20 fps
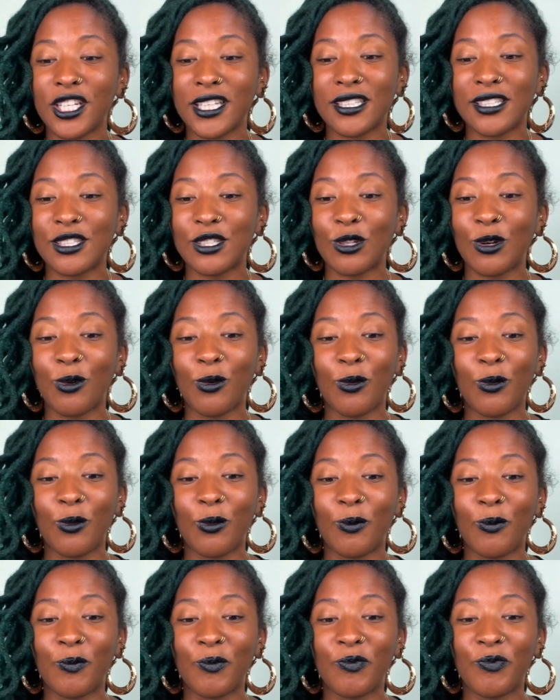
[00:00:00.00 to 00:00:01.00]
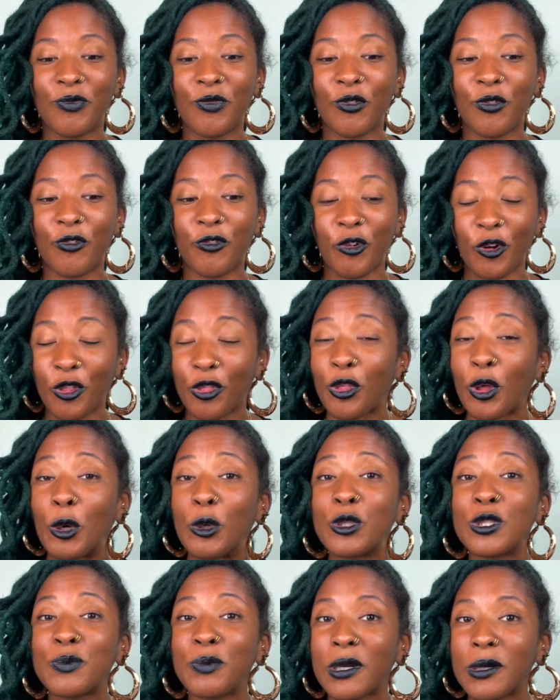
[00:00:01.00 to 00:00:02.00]
And so for
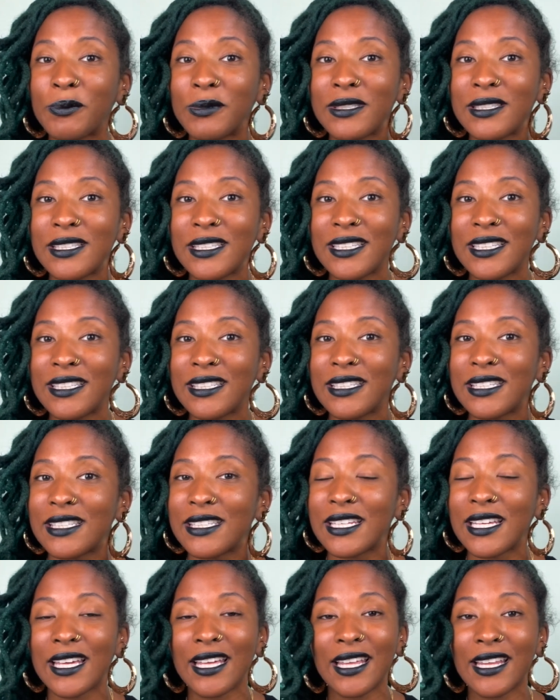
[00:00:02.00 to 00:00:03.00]
those purposes,